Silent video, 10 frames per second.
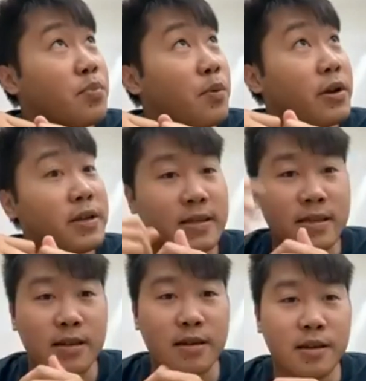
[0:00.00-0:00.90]
the point
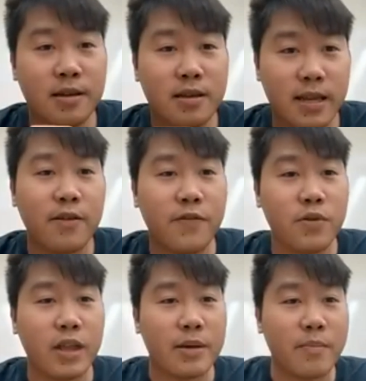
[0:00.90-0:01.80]
is to
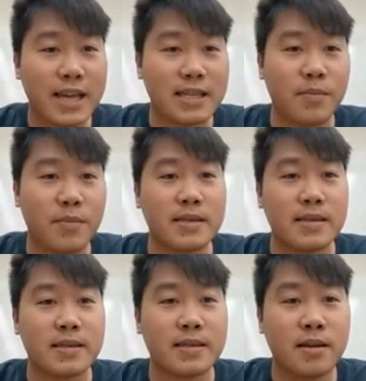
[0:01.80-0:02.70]
CycleFold like
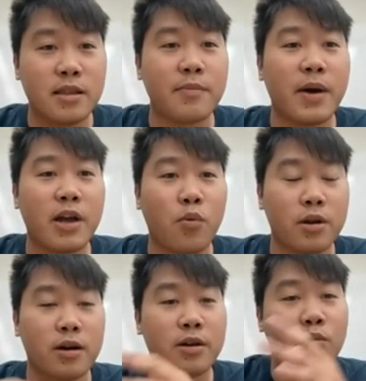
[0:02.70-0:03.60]
maximizes the amount of
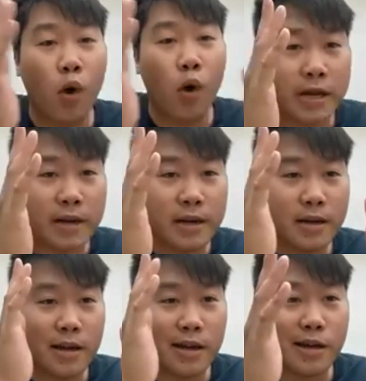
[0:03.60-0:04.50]
work on one
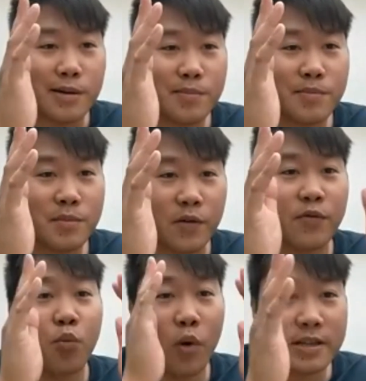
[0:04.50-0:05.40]
uh,
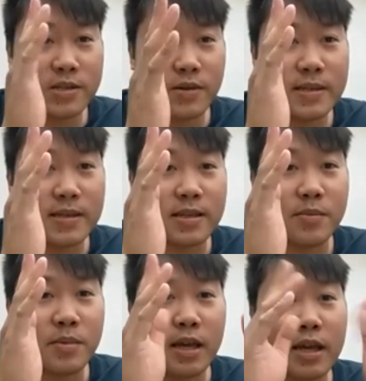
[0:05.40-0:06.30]
over one constraint
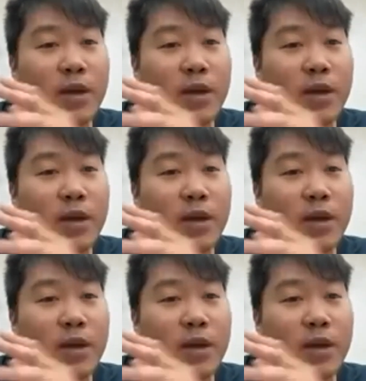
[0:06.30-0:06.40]
system and